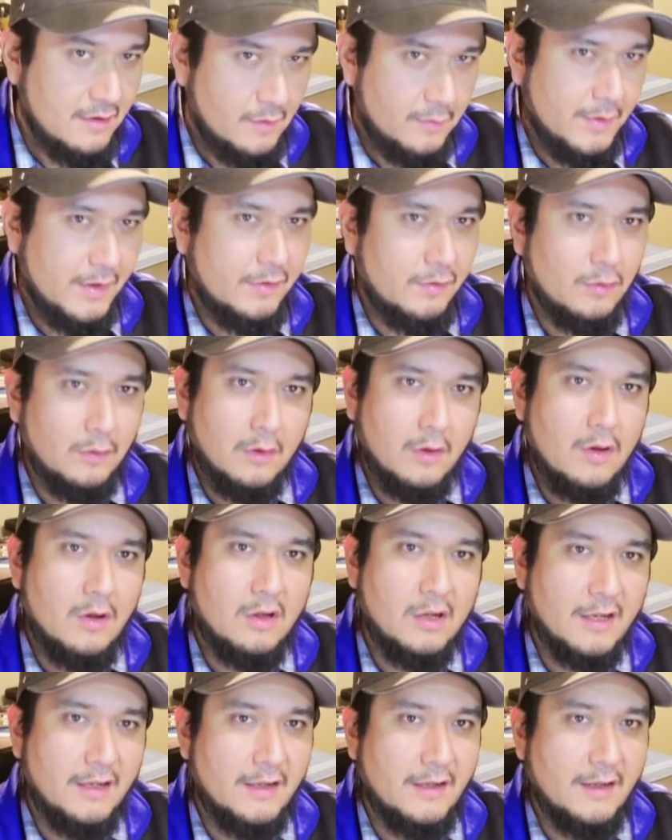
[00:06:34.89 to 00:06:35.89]
wait too
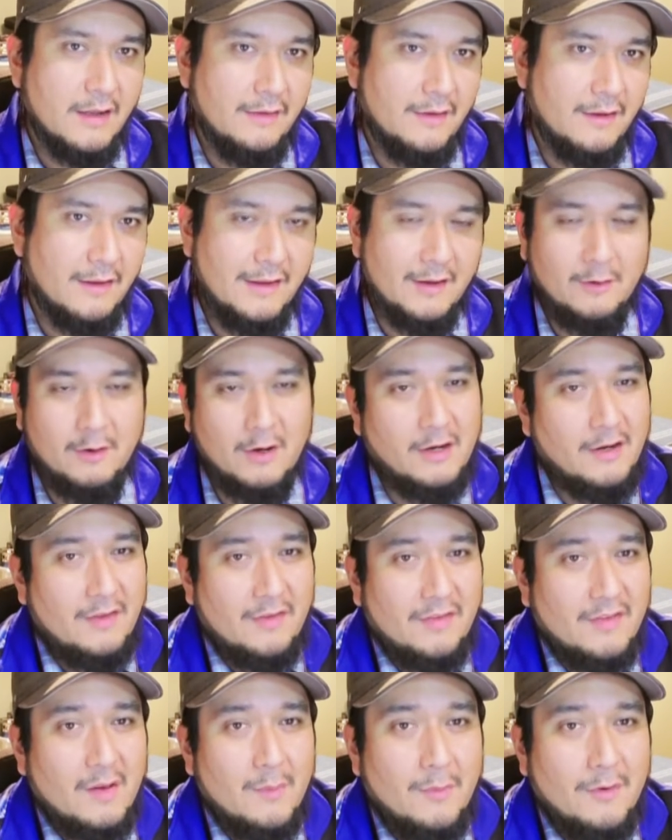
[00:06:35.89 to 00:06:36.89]
long on it, and then later on in the
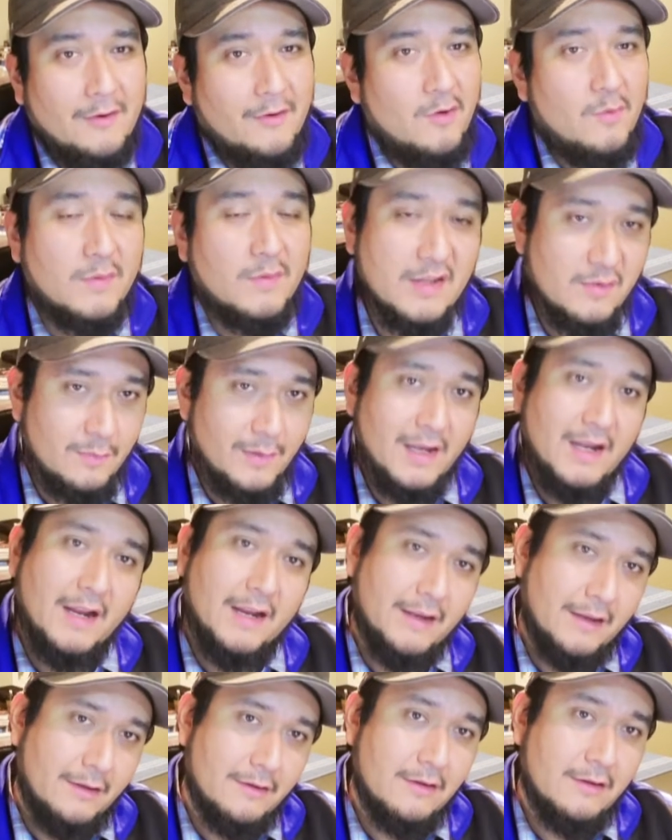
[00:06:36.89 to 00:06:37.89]
summer, nobody's
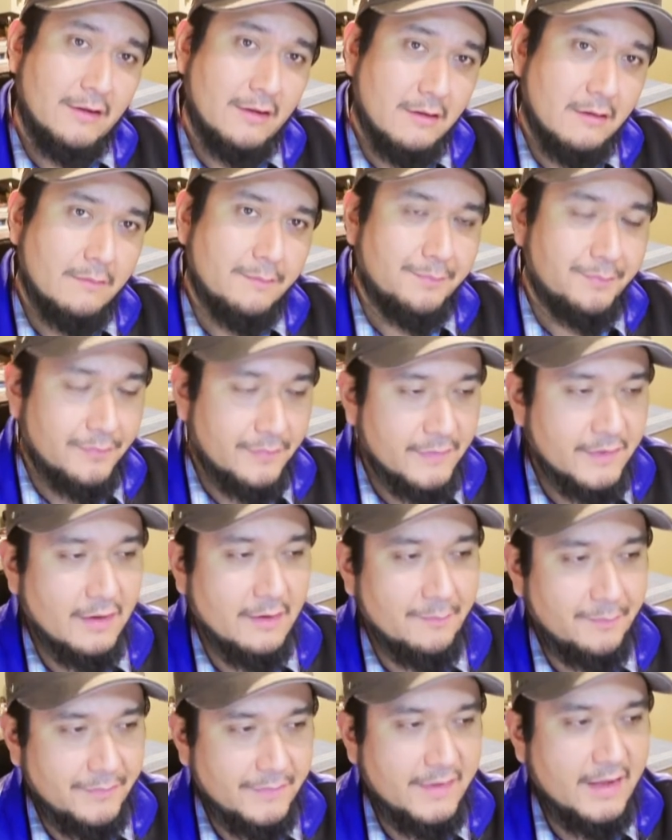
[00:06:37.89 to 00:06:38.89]
buying it, you know?
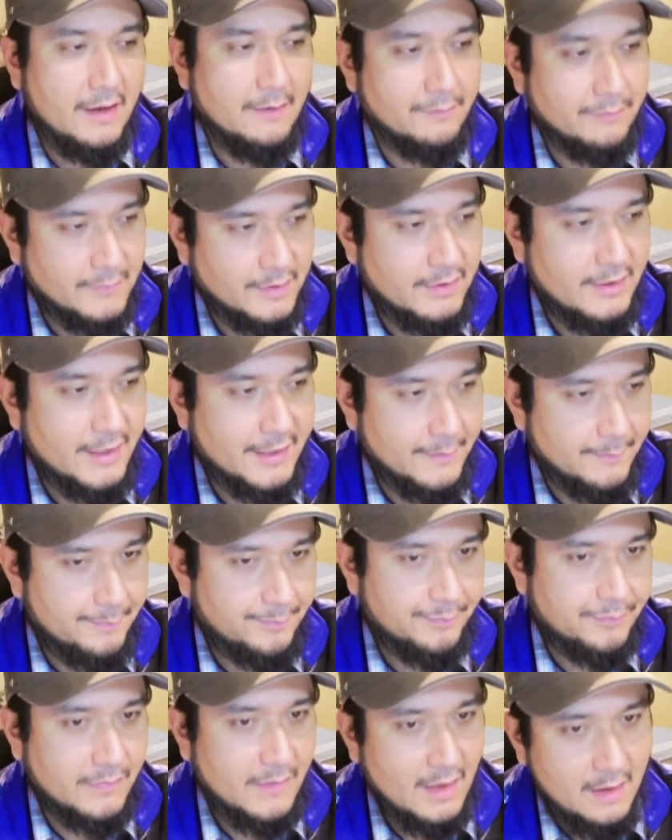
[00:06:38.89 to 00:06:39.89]
So yeah, good item.
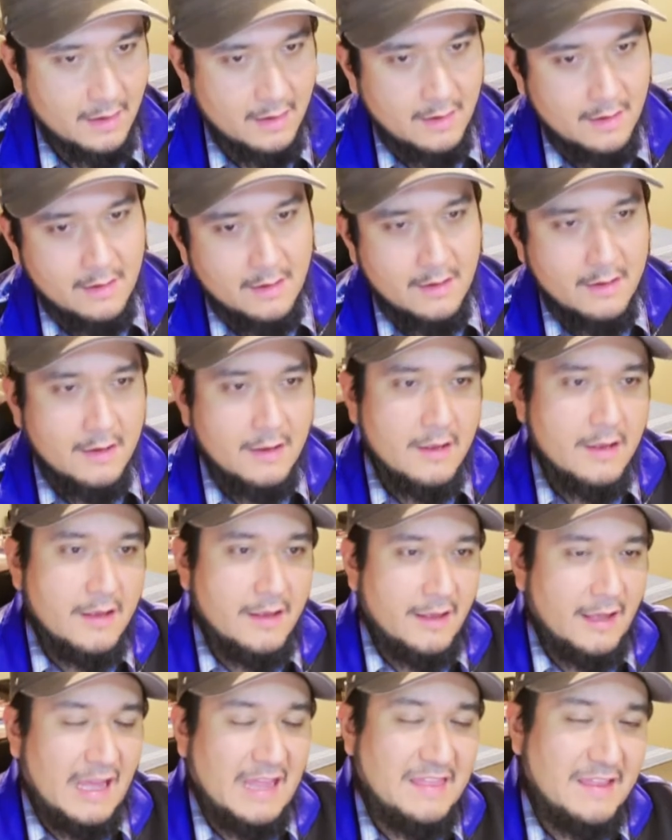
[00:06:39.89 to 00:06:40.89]

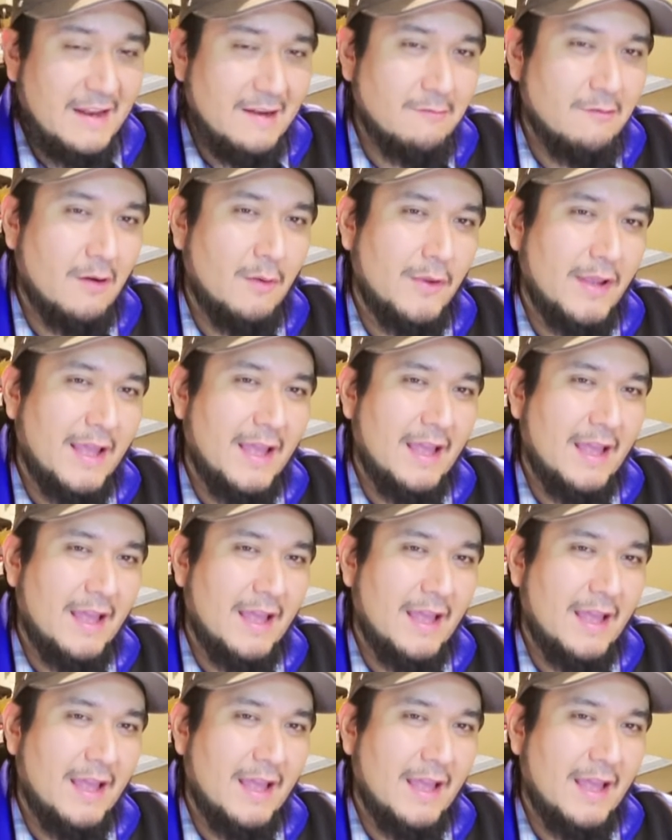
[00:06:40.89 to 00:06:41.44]
And then what we